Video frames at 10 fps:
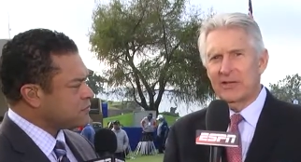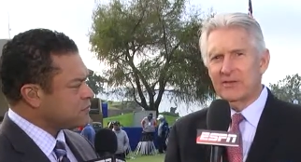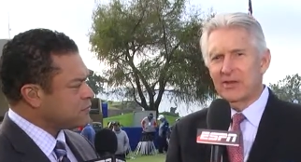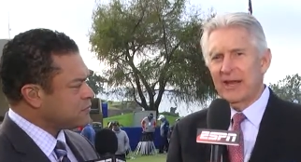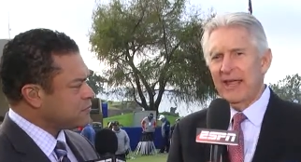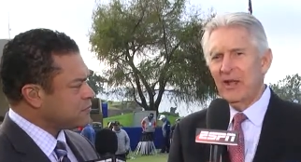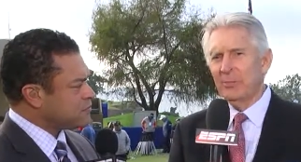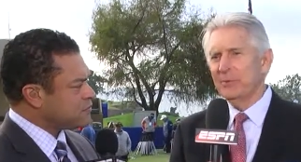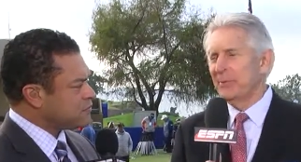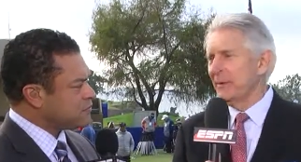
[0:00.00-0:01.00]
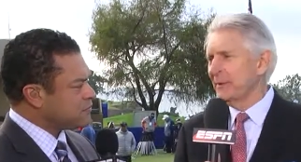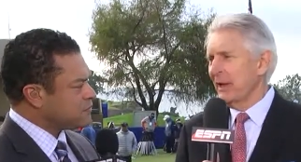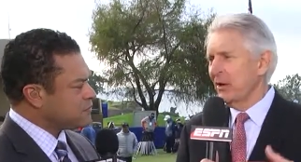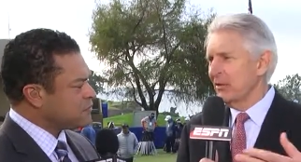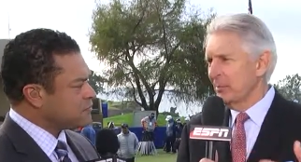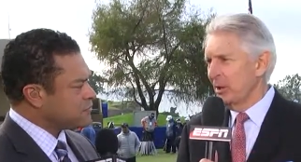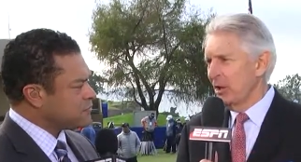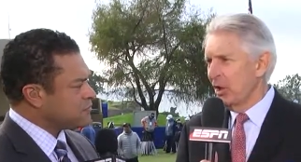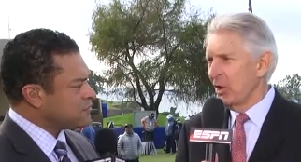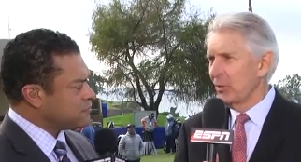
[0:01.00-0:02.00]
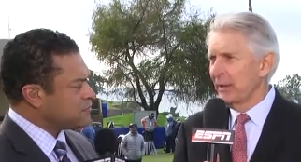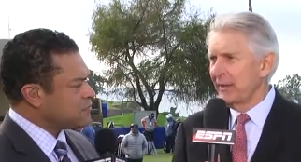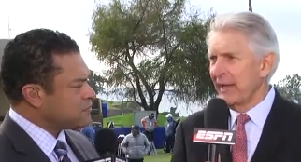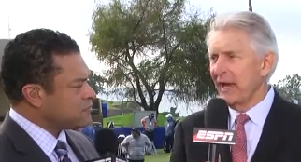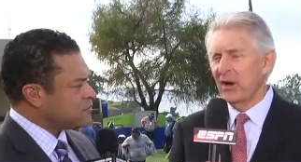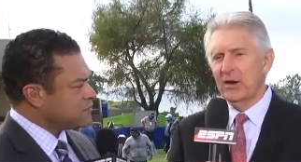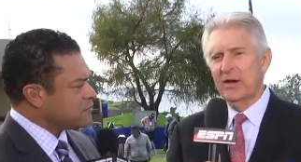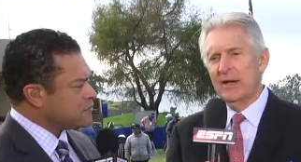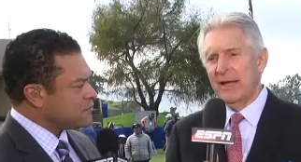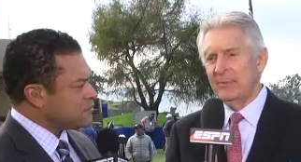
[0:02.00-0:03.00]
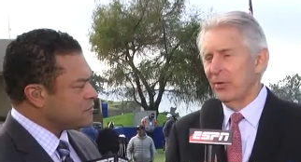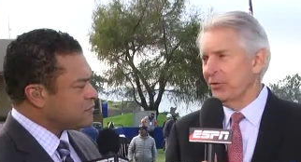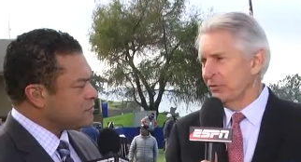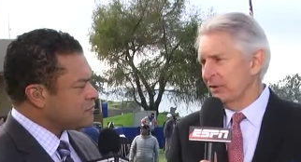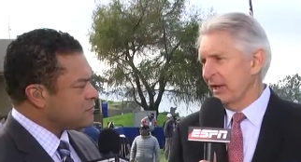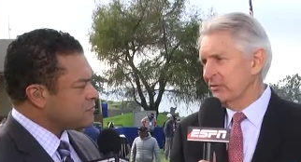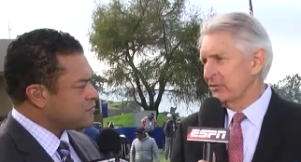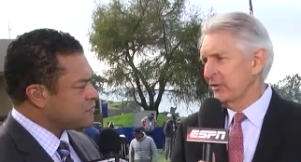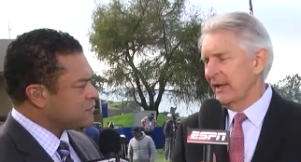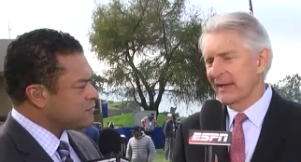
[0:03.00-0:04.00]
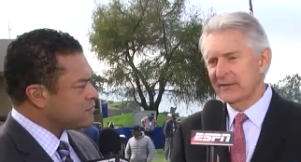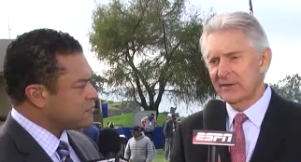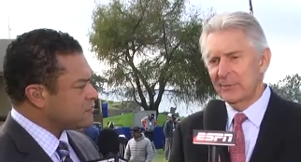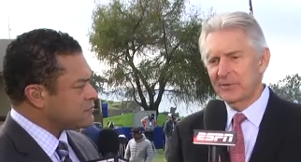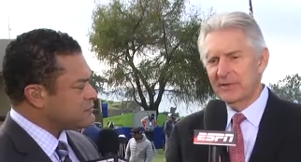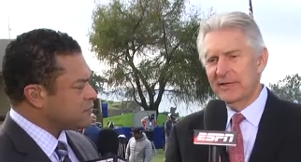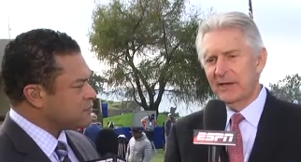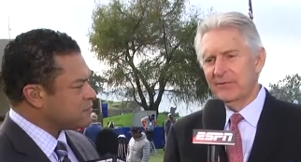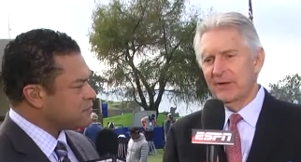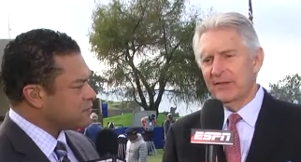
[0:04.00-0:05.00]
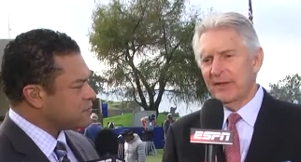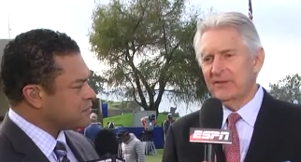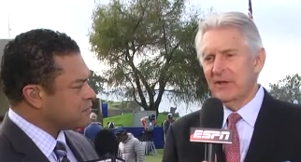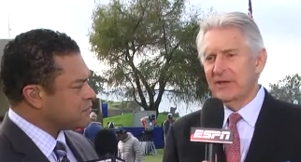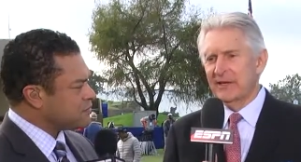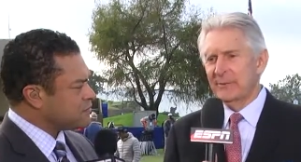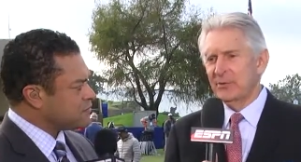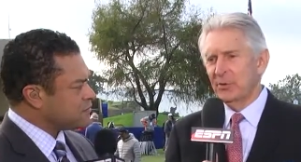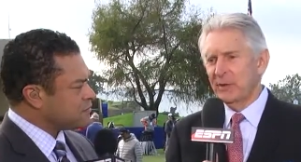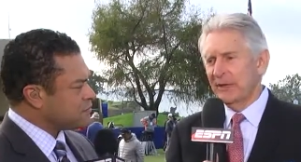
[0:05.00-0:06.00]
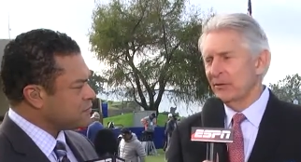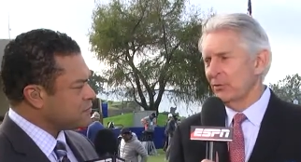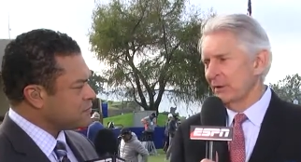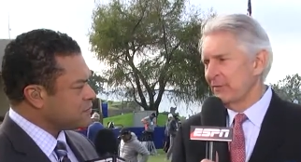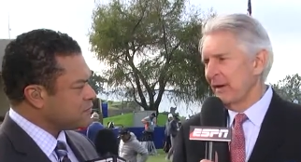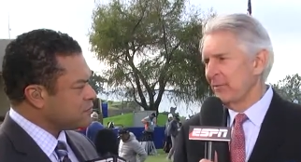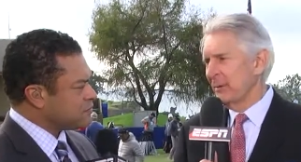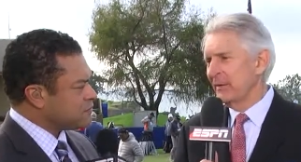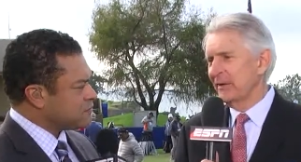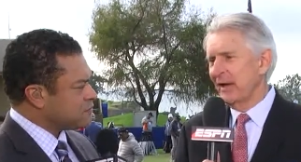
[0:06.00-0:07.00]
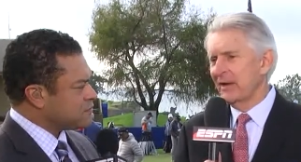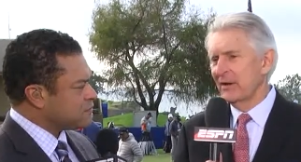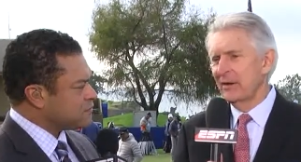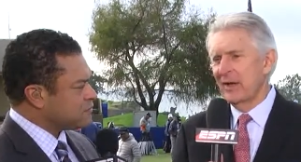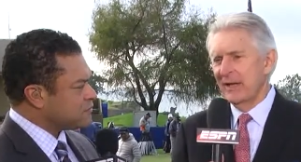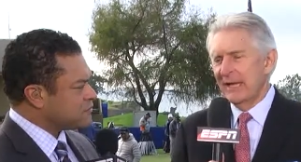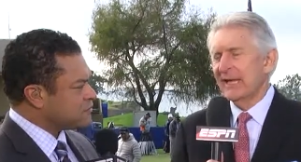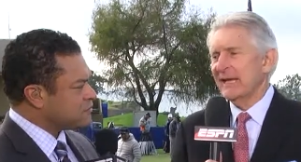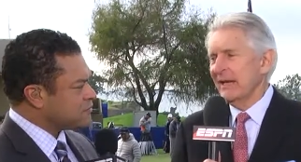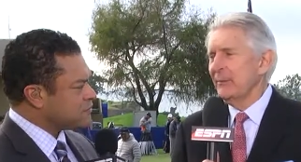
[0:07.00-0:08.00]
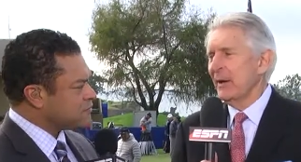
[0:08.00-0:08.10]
Speaker 1: it's going to help to be able to carry the ball a long way in the air, and both those guys do that exceptionally enough. They start hitting up twenty or twenty-five by Tiger. It could get him